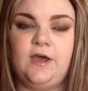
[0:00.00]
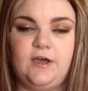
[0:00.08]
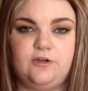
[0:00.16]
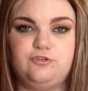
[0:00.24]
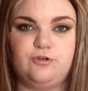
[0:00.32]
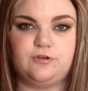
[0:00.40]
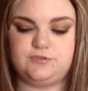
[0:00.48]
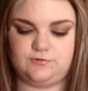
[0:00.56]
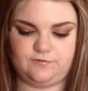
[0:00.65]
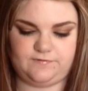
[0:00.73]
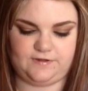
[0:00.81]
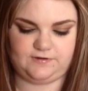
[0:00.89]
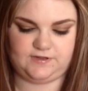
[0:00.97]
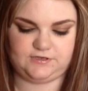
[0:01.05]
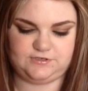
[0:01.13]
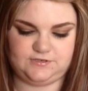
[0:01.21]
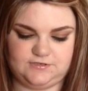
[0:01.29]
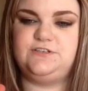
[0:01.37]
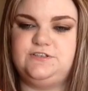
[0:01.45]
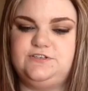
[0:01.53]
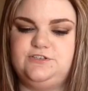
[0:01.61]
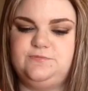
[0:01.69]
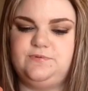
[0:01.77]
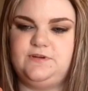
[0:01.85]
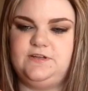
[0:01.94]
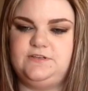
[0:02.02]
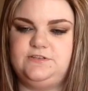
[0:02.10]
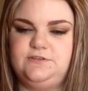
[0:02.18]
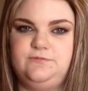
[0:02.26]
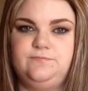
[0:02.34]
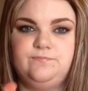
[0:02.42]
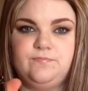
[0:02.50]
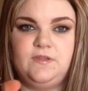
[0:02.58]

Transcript: a drugstore foundation. Thing is super neat too.